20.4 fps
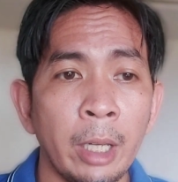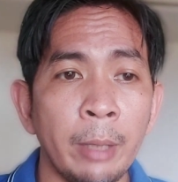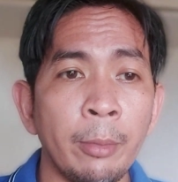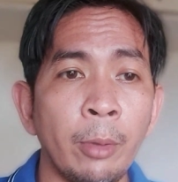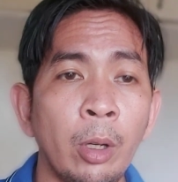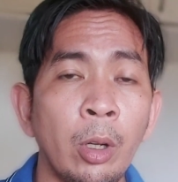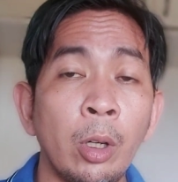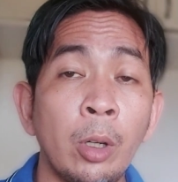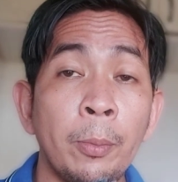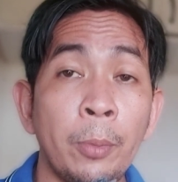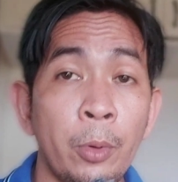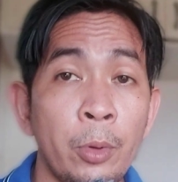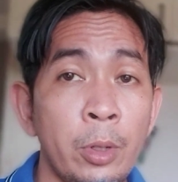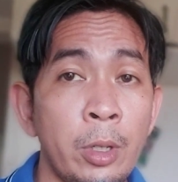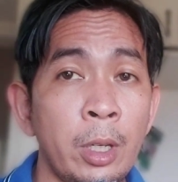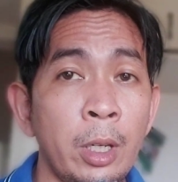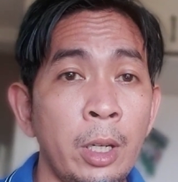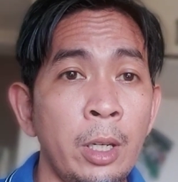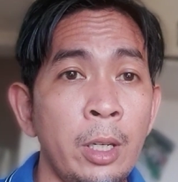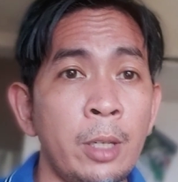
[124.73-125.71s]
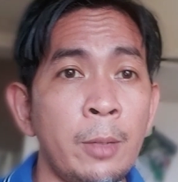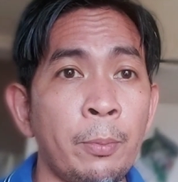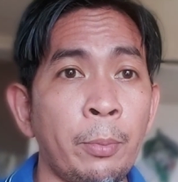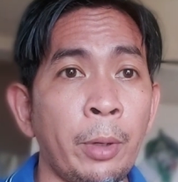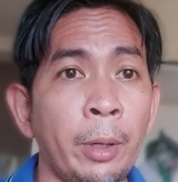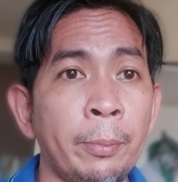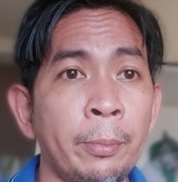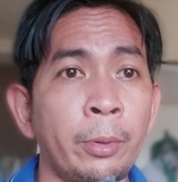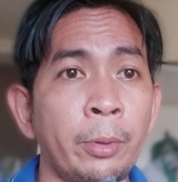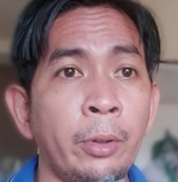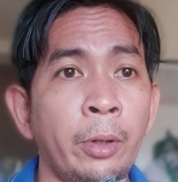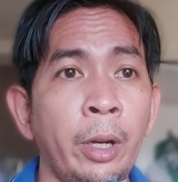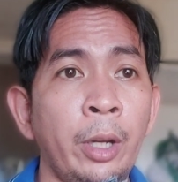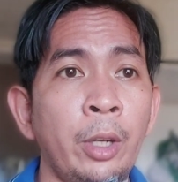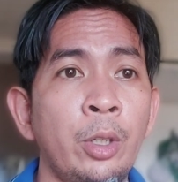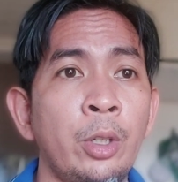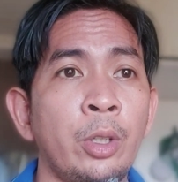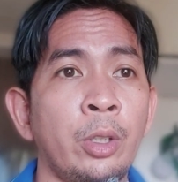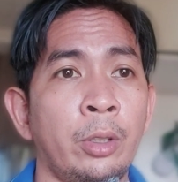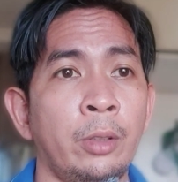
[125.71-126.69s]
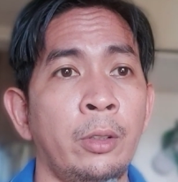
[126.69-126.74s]
Olongapo City's
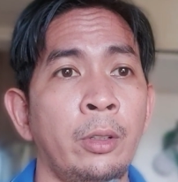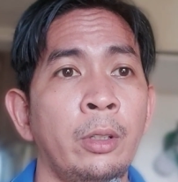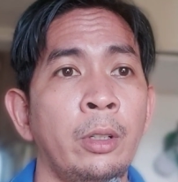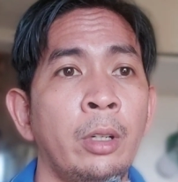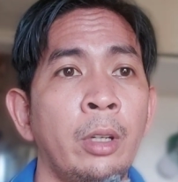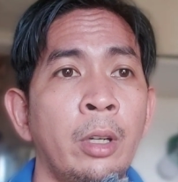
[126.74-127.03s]
preparation